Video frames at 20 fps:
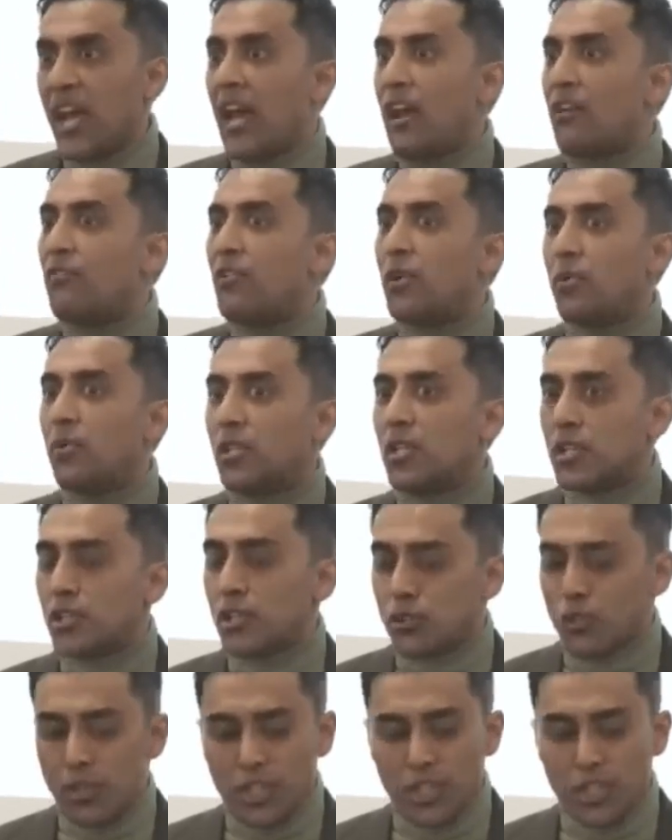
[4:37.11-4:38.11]
Every
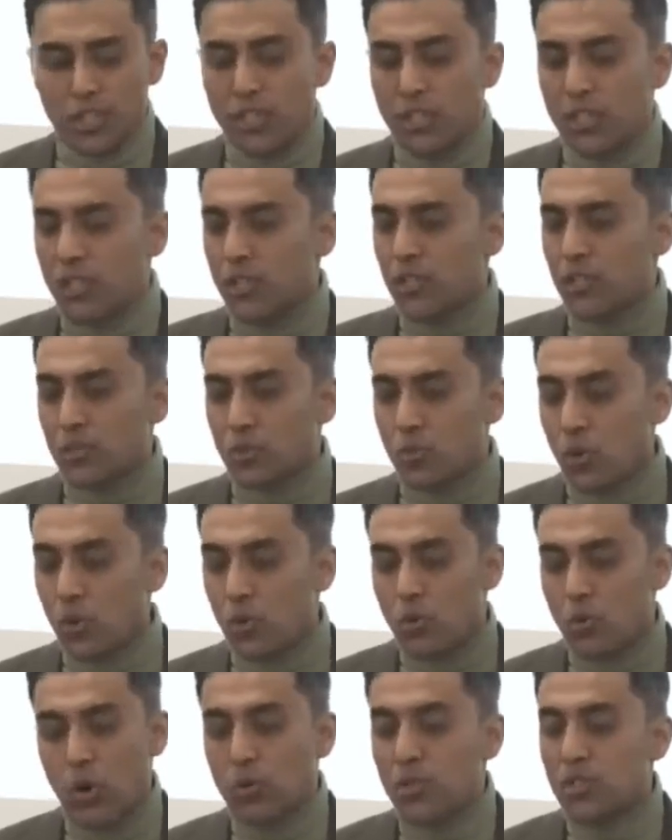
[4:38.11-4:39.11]
religious tradition, there's
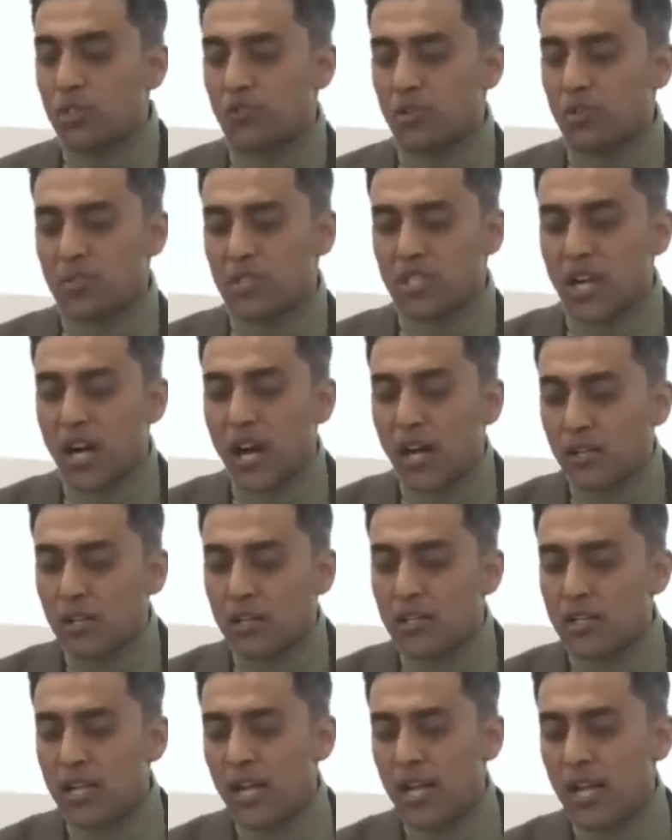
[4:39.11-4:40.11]
quotes from
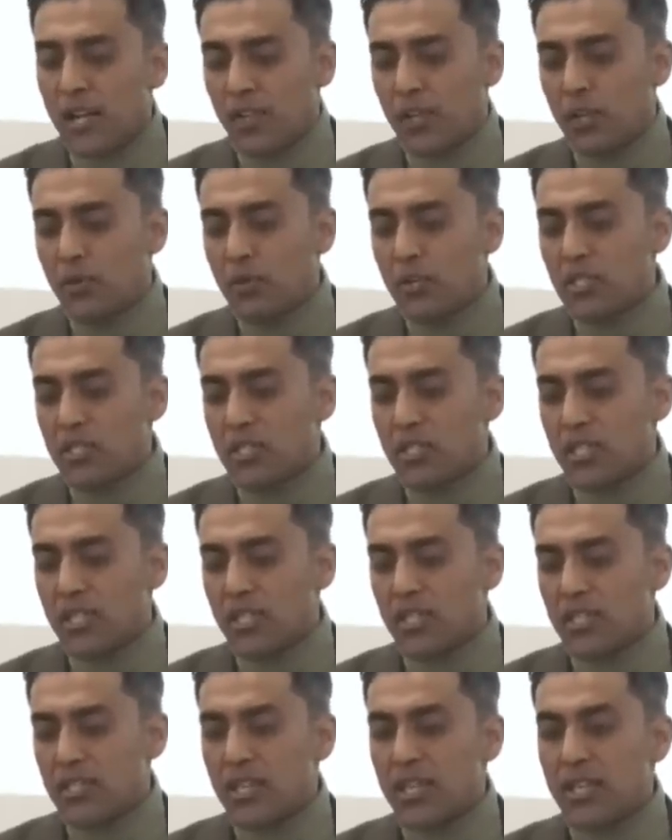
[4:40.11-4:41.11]
scholars that you can see
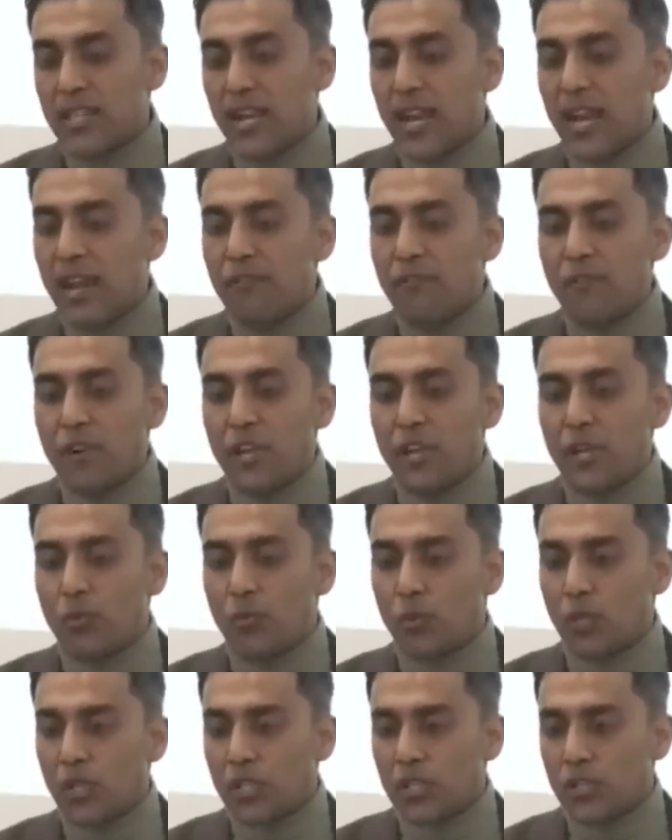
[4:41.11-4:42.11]
that say that every
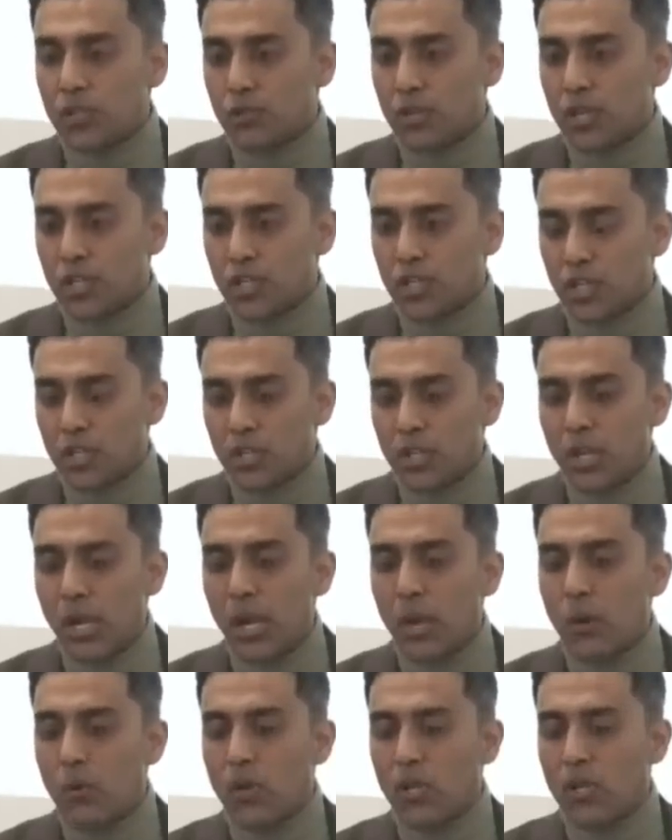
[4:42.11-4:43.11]
religious tradition
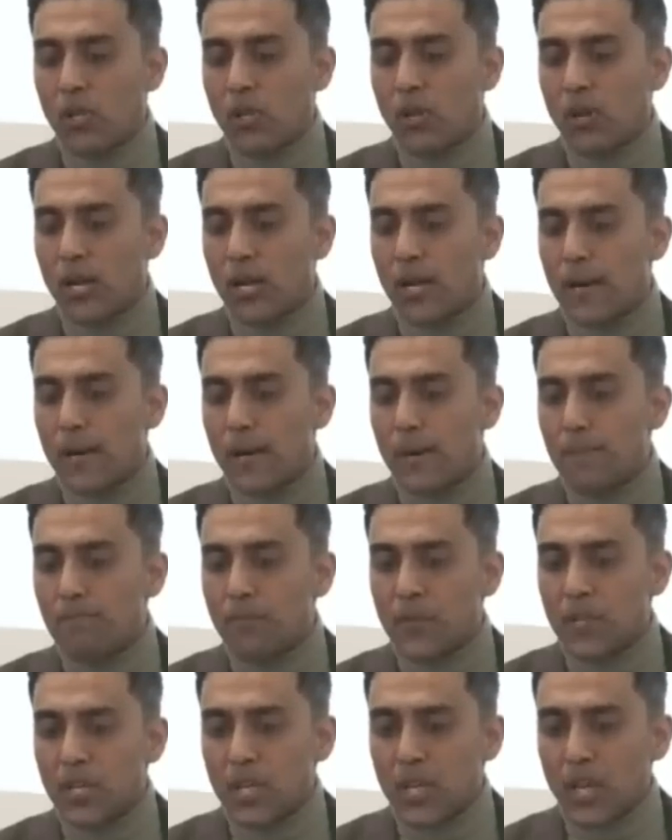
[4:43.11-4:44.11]
will. Um,
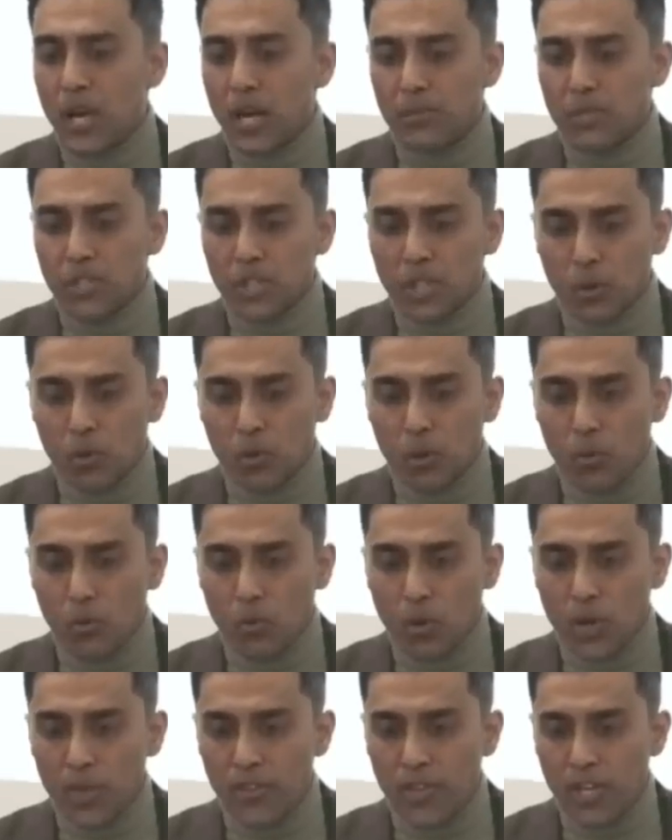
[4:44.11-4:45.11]
I'm just going to quote
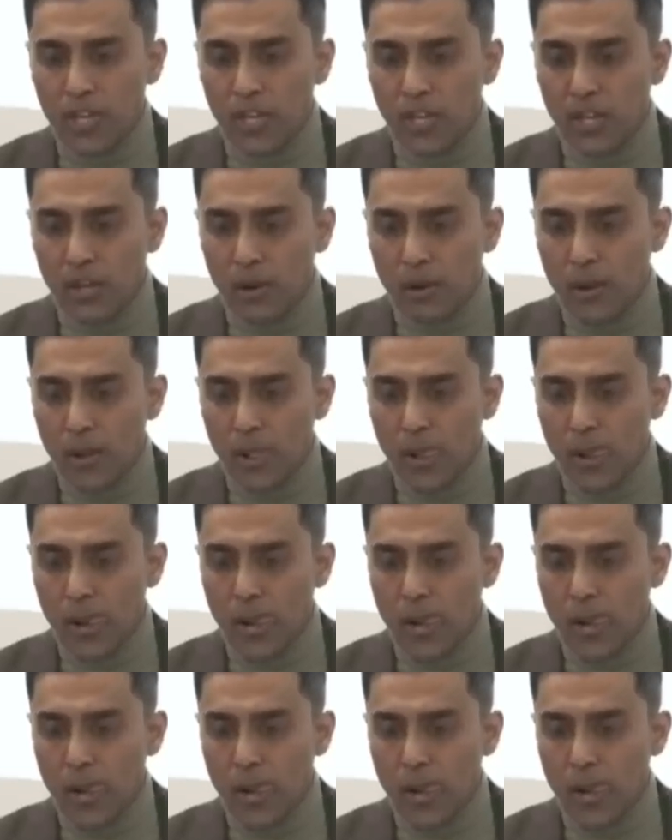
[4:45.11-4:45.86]
one thing here.